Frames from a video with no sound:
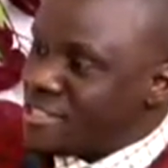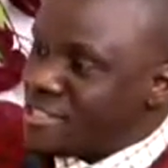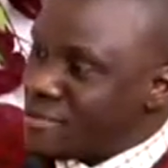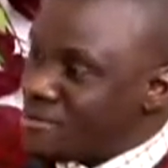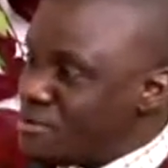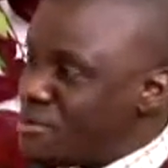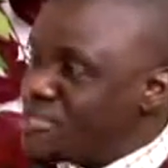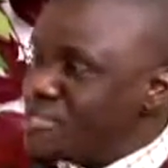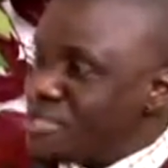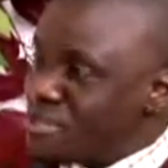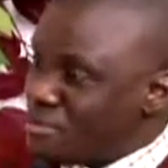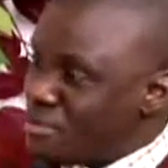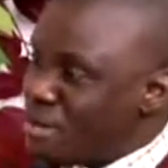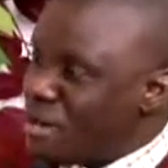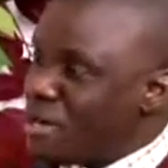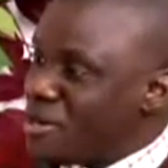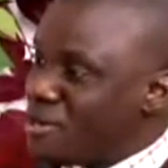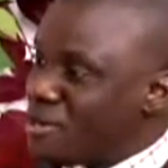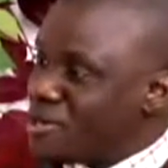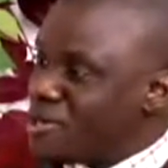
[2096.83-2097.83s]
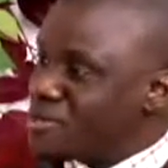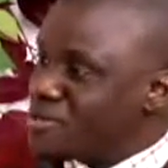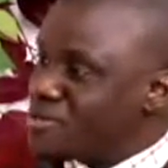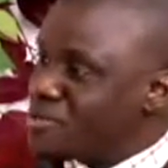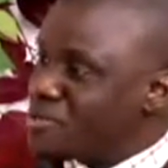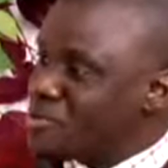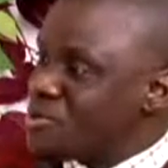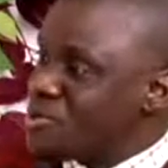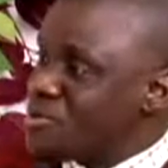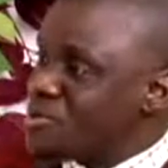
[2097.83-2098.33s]
he was in power,
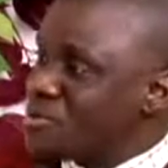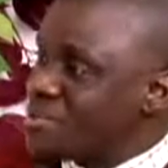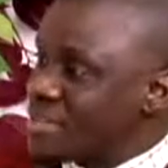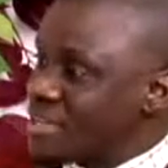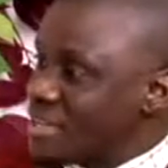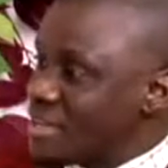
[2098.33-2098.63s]
so